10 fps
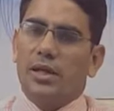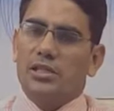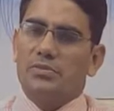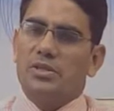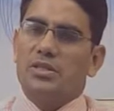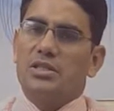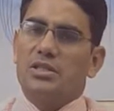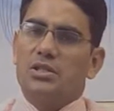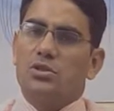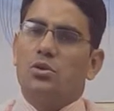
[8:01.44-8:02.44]

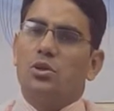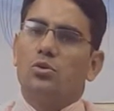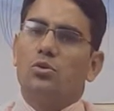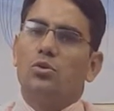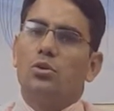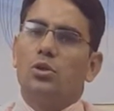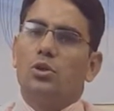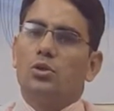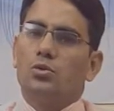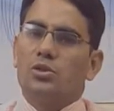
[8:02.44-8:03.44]
expenses, you have to
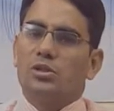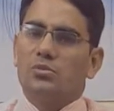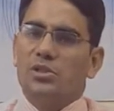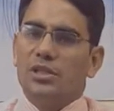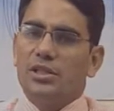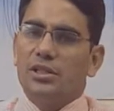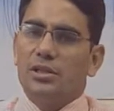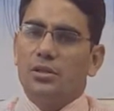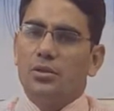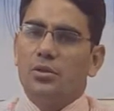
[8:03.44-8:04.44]
use some
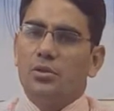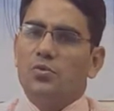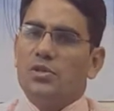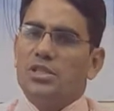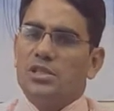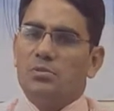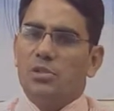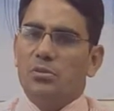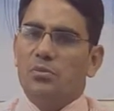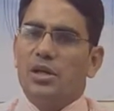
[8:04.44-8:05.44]
material which does not
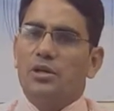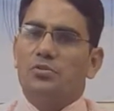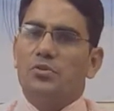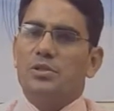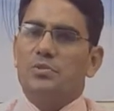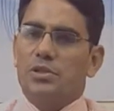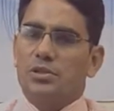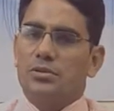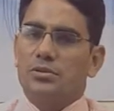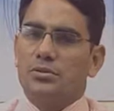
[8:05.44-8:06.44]
become part of finished
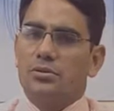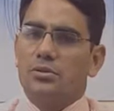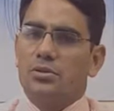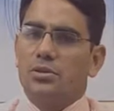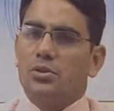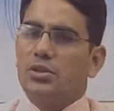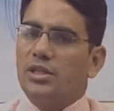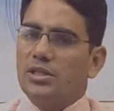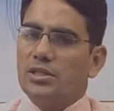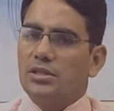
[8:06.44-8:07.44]
product. So,
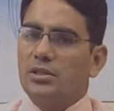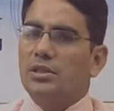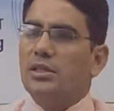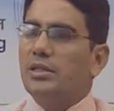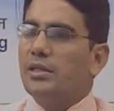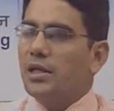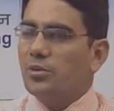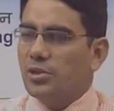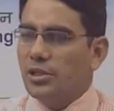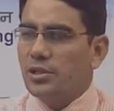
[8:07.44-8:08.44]
that is
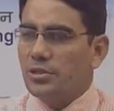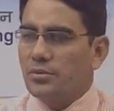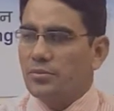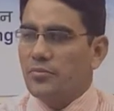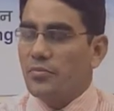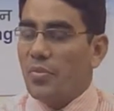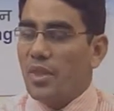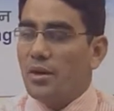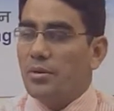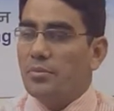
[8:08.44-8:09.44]
indirect material
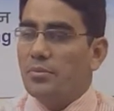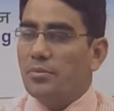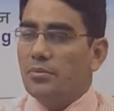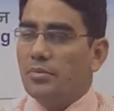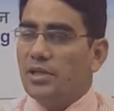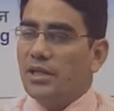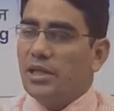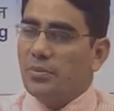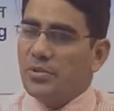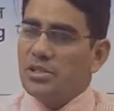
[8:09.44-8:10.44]
that
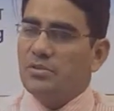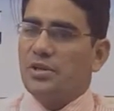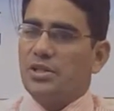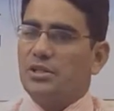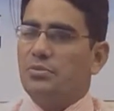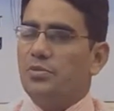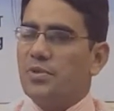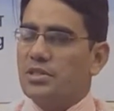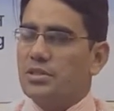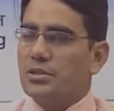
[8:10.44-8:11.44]
happens in factory
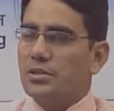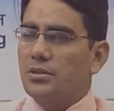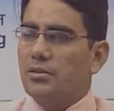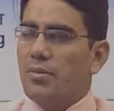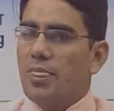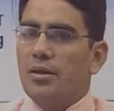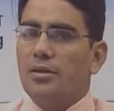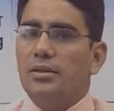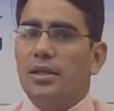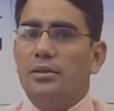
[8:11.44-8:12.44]
premises.
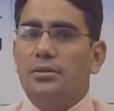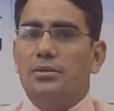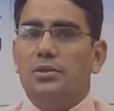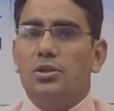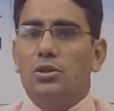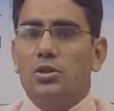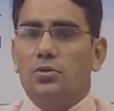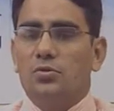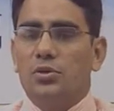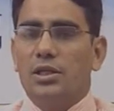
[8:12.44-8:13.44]
Then
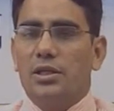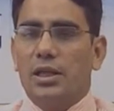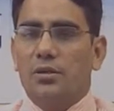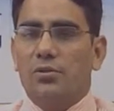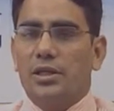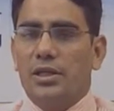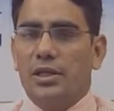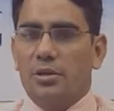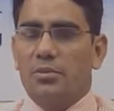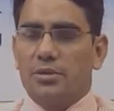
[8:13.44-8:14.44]
we calculate
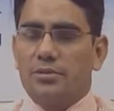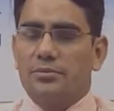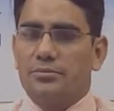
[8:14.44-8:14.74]
labor